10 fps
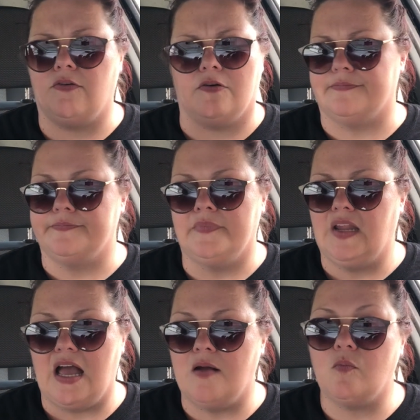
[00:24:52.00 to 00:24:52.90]
don't know.
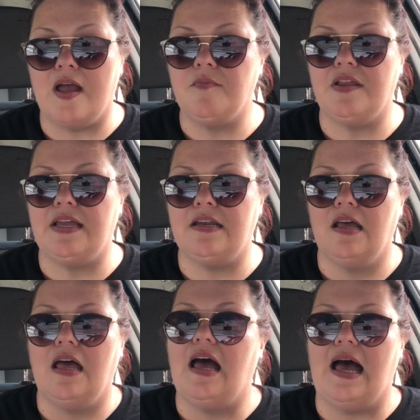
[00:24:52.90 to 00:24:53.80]
I'm rambling.
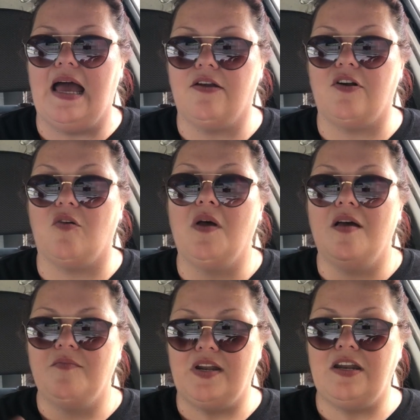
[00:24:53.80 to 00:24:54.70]
I don't know.
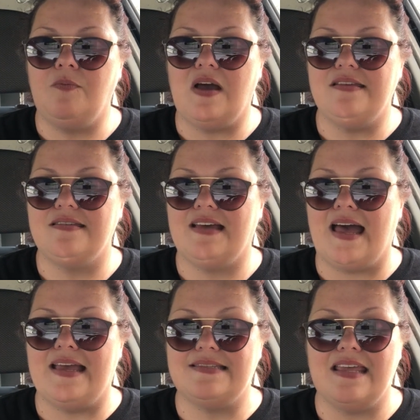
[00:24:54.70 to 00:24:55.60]
But anyways,
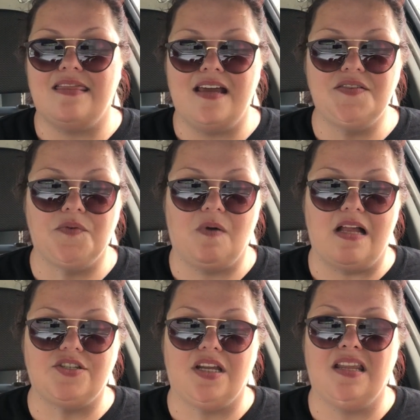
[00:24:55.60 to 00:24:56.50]
guys, thanks for
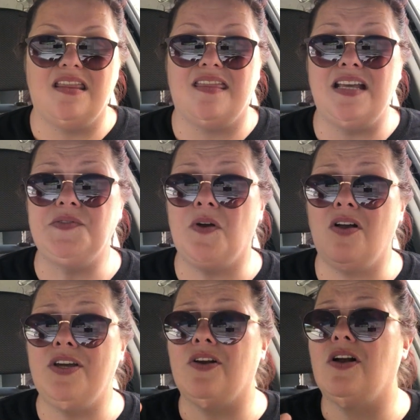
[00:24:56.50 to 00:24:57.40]
watching. Thanks for
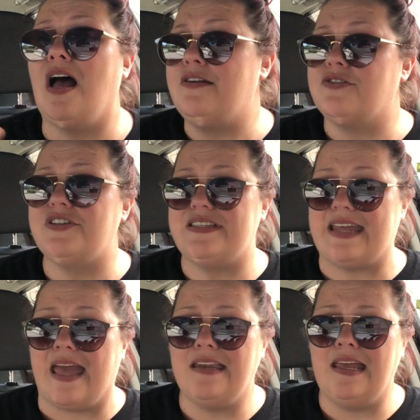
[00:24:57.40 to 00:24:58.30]
all your
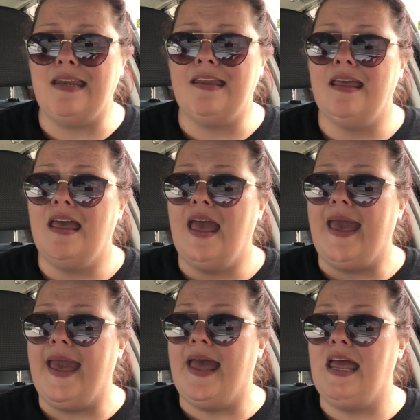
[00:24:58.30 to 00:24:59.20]
understanding
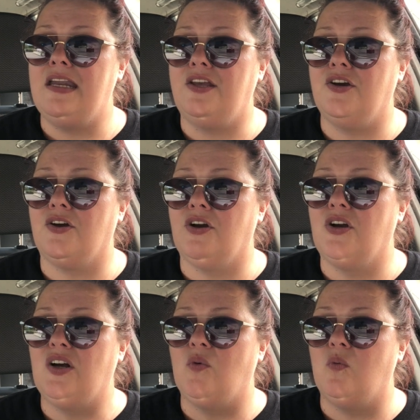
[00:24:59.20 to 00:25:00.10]
and
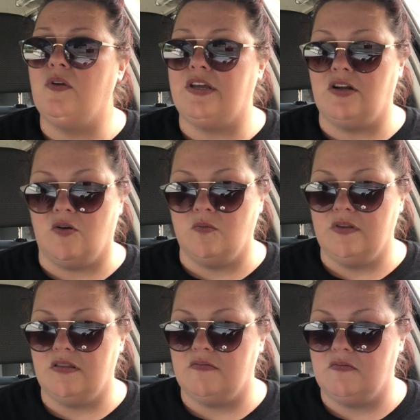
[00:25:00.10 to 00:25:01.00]
your, you know,
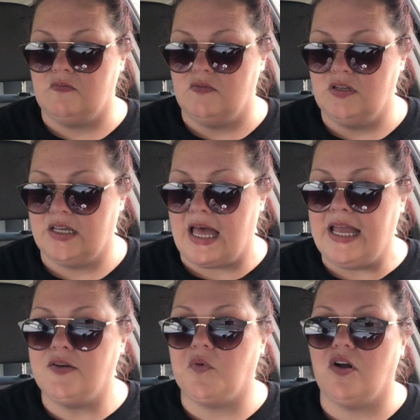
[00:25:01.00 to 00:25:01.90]

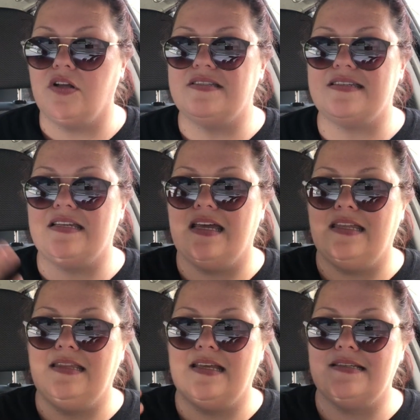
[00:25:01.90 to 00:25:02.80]
kind words
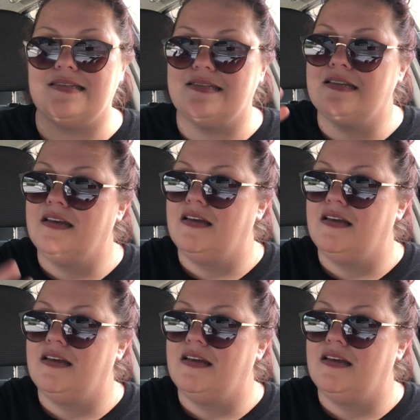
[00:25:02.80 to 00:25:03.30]
in this